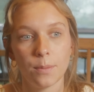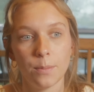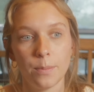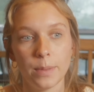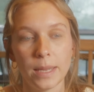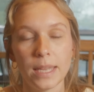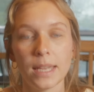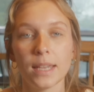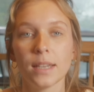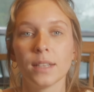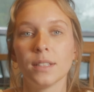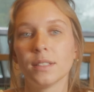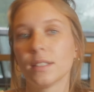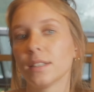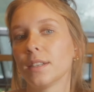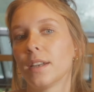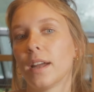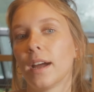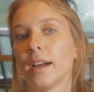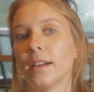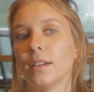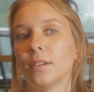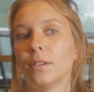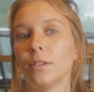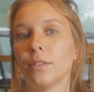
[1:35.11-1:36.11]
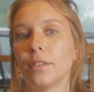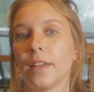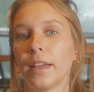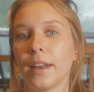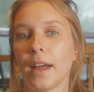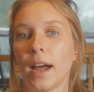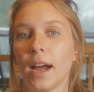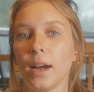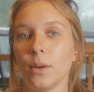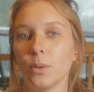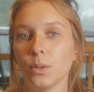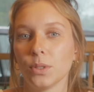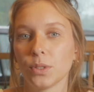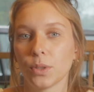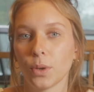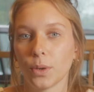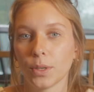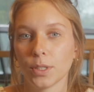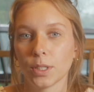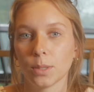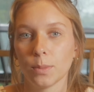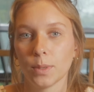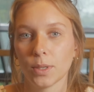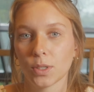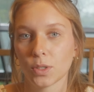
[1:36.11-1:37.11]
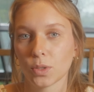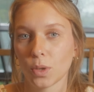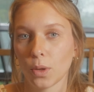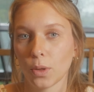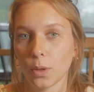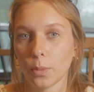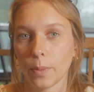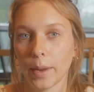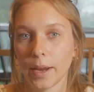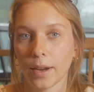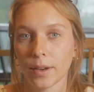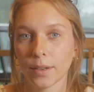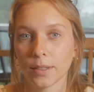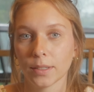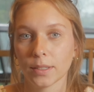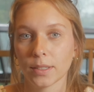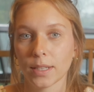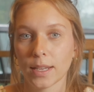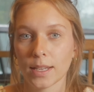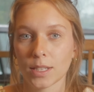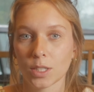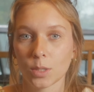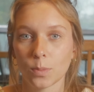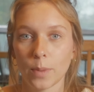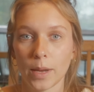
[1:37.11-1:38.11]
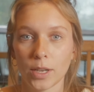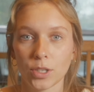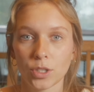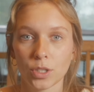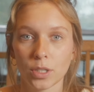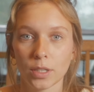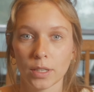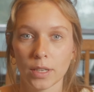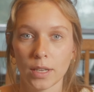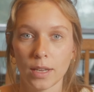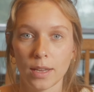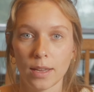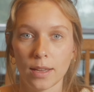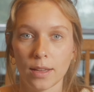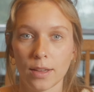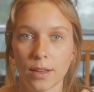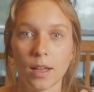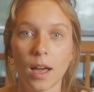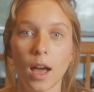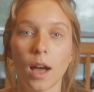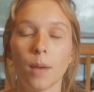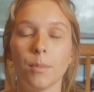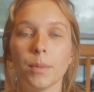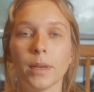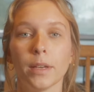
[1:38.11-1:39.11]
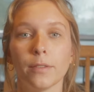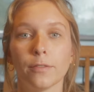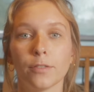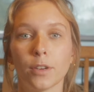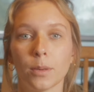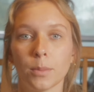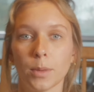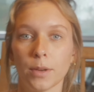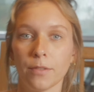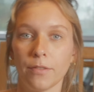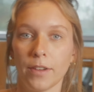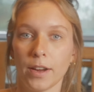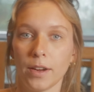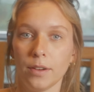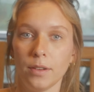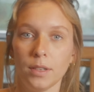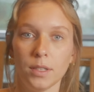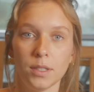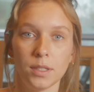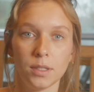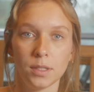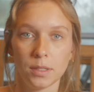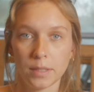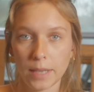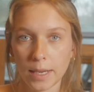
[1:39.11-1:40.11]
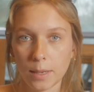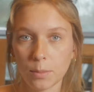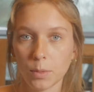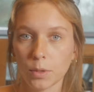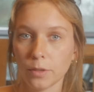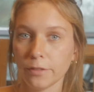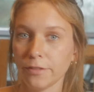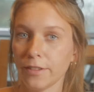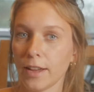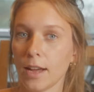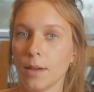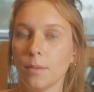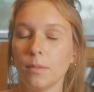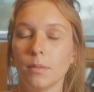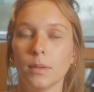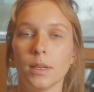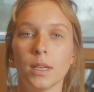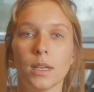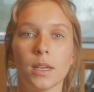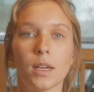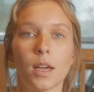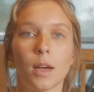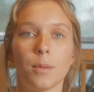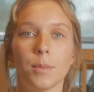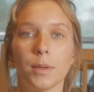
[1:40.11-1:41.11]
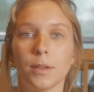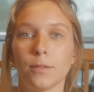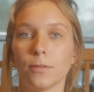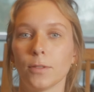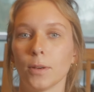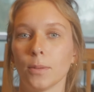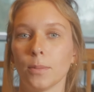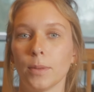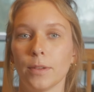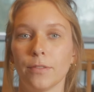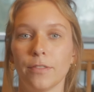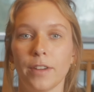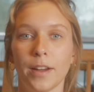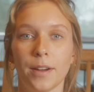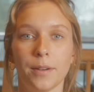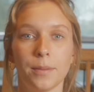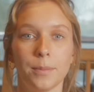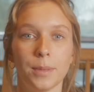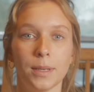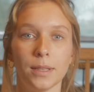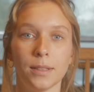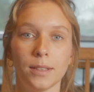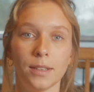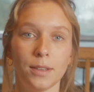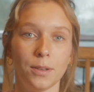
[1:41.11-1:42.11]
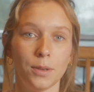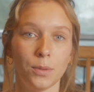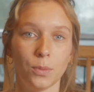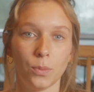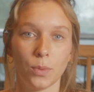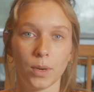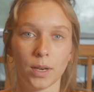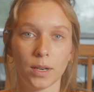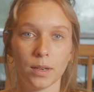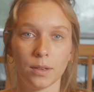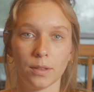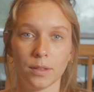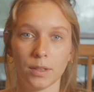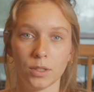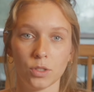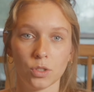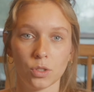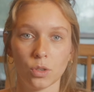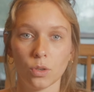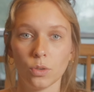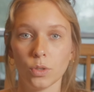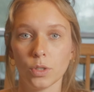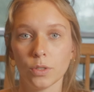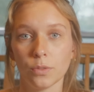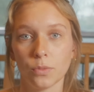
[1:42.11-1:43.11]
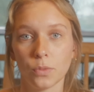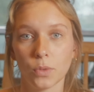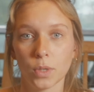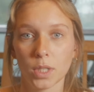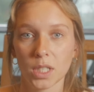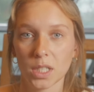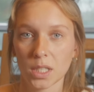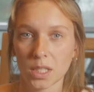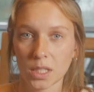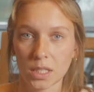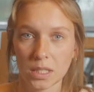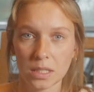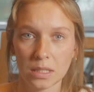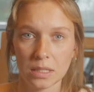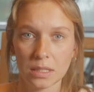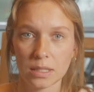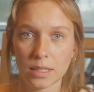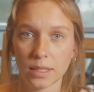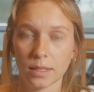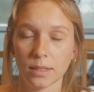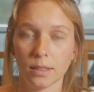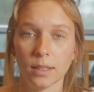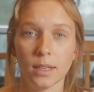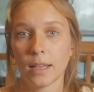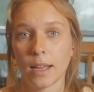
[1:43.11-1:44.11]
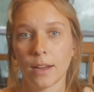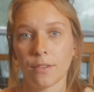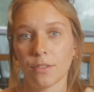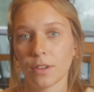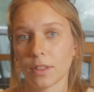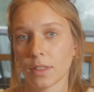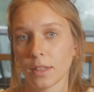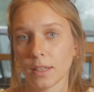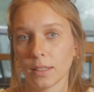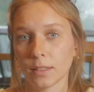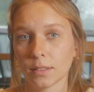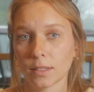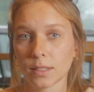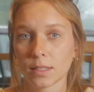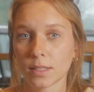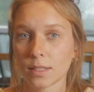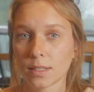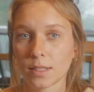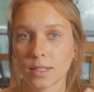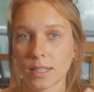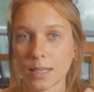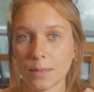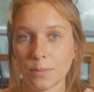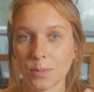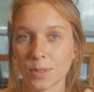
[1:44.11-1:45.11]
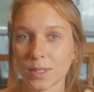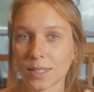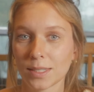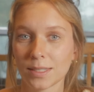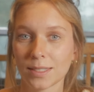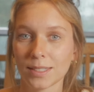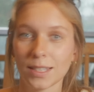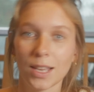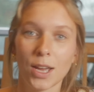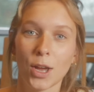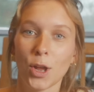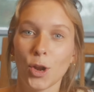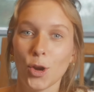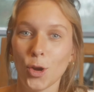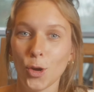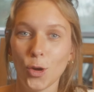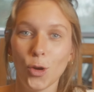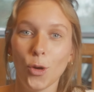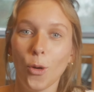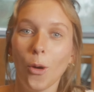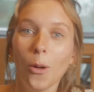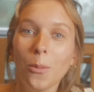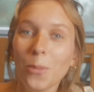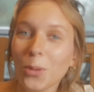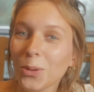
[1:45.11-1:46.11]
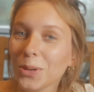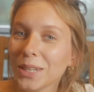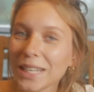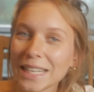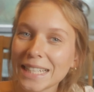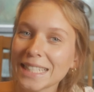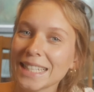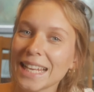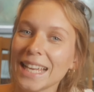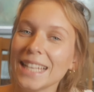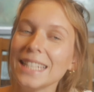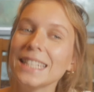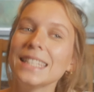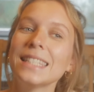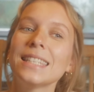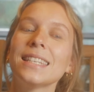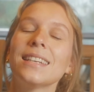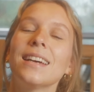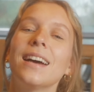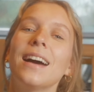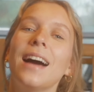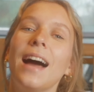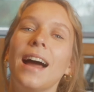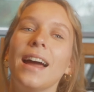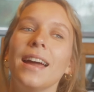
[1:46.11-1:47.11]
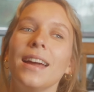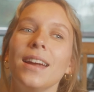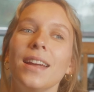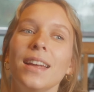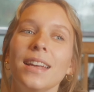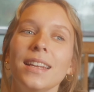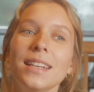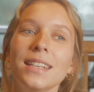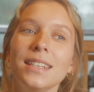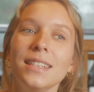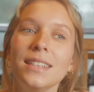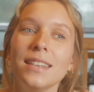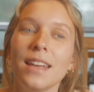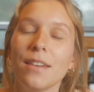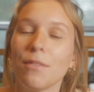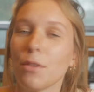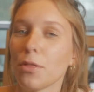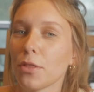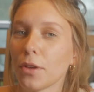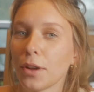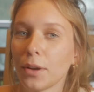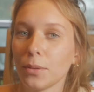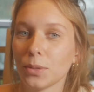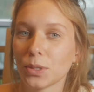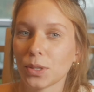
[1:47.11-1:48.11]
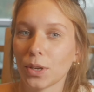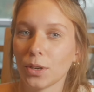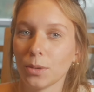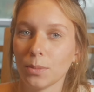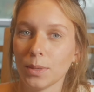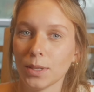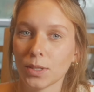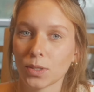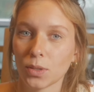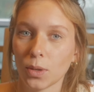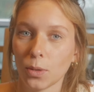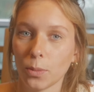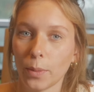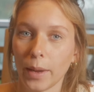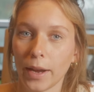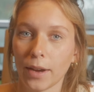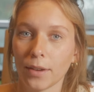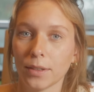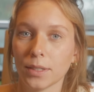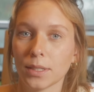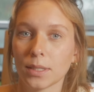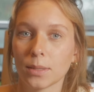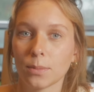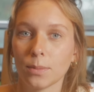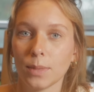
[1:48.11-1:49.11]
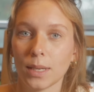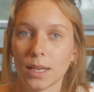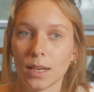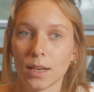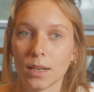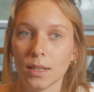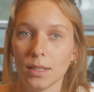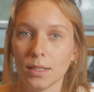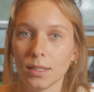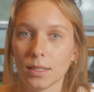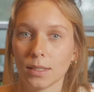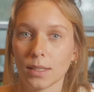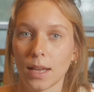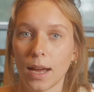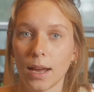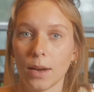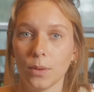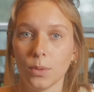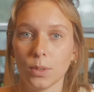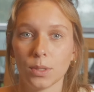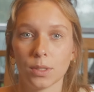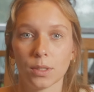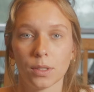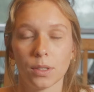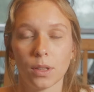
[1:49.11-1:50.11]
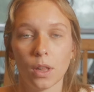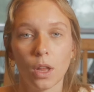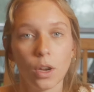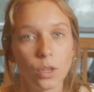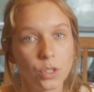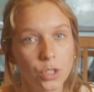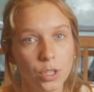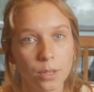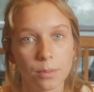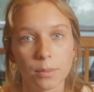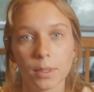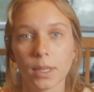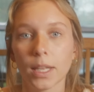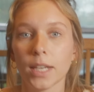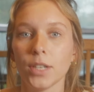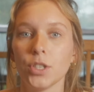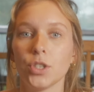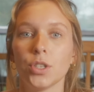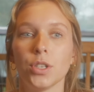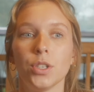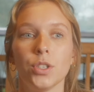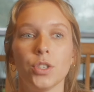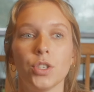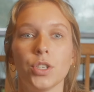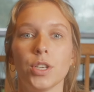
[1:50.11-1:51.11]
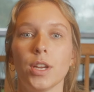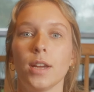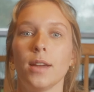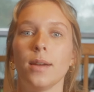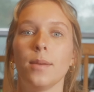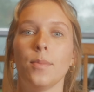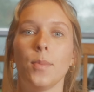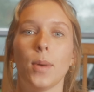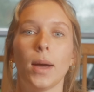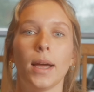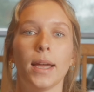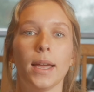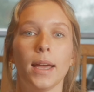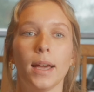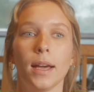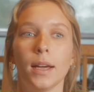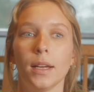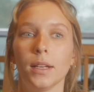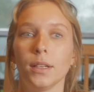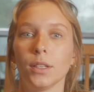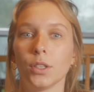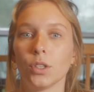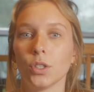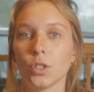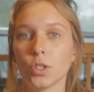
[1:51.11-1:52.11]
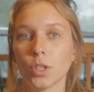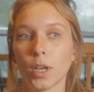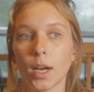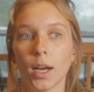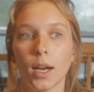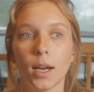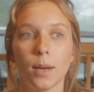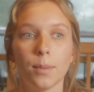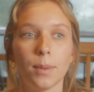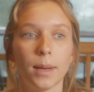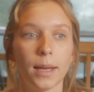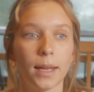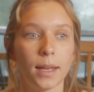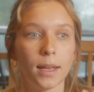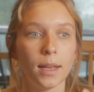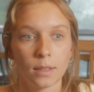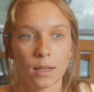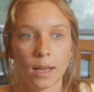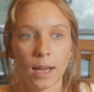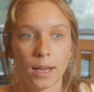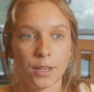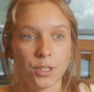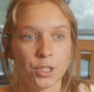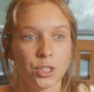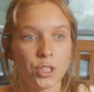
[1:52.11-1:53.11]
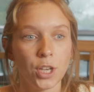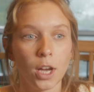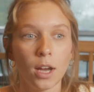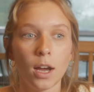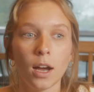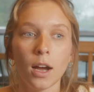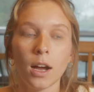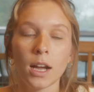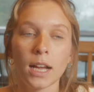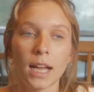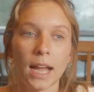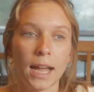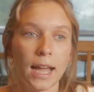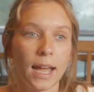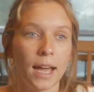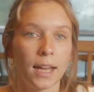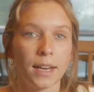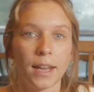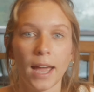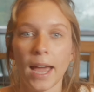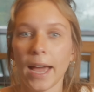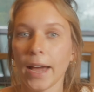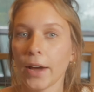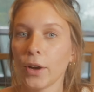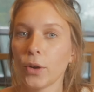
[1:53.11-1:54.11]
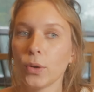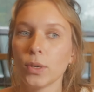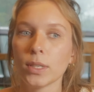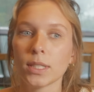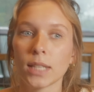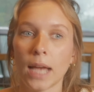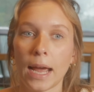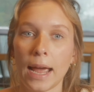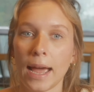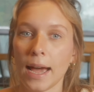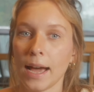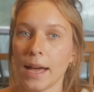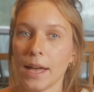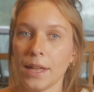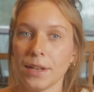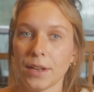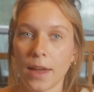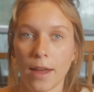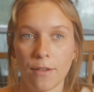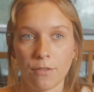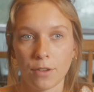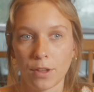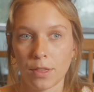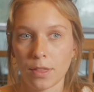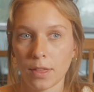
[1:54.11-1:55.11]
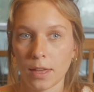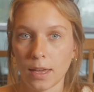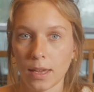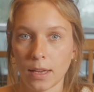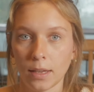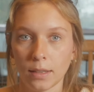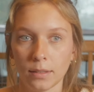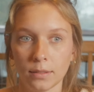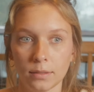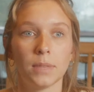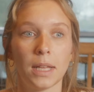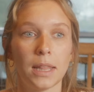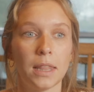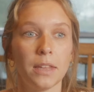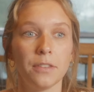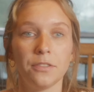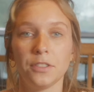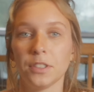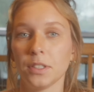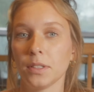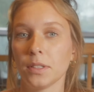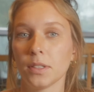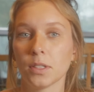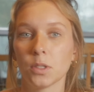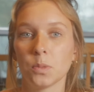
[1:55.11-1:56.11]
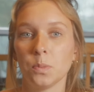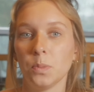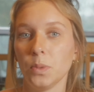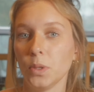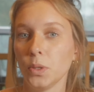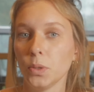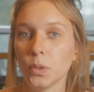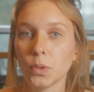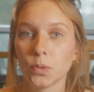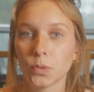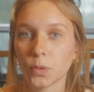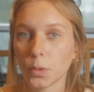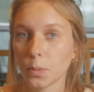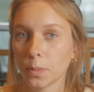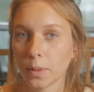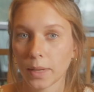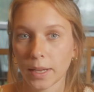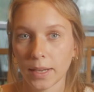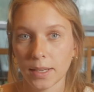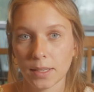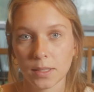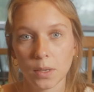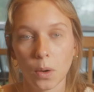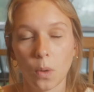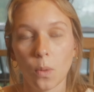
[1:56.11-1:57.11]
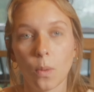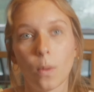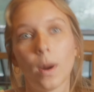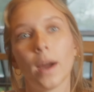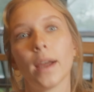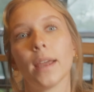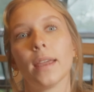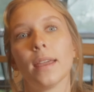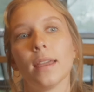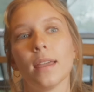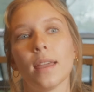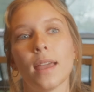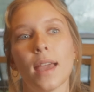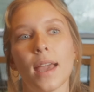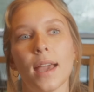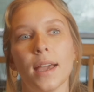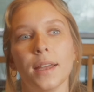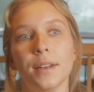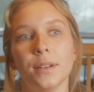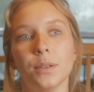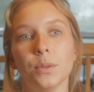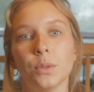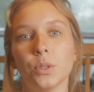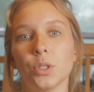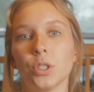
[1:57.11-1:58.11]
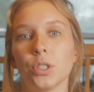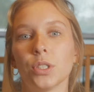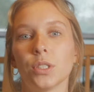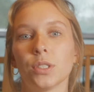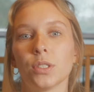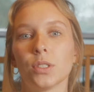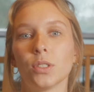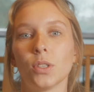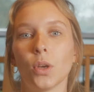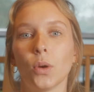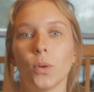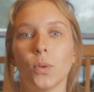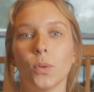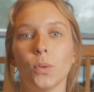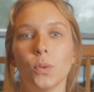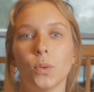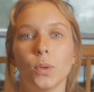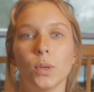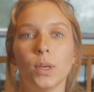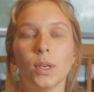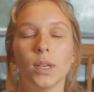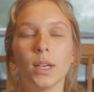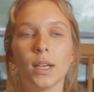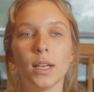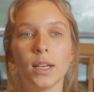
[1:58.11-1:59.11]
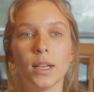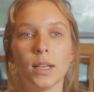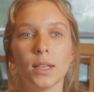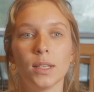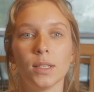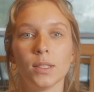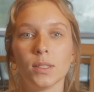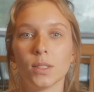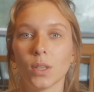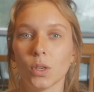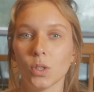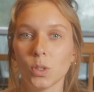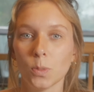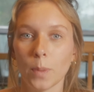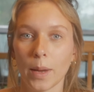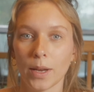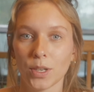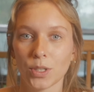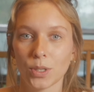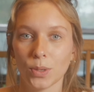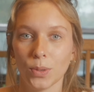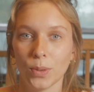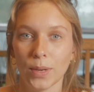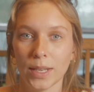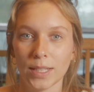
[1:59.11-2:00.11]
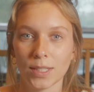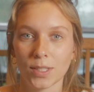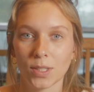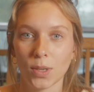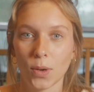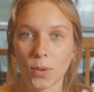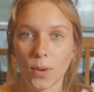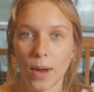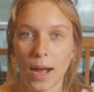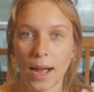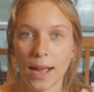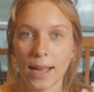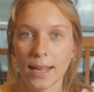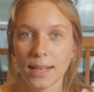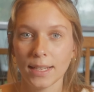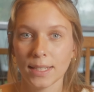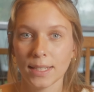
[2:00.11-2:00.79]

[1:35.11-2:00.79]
Being in denial that I was going to be a solo parent, especially coming from a very stable family, coming from a family where there's no divorces and everything seems normal in a sense. I never thought I was going to be a solo parent because I was in a long term relationship. I had a good job. I had a dog. I had a house. I had everything. I lived in this beautiful place, Hawaii, and it was just so, so special. And so I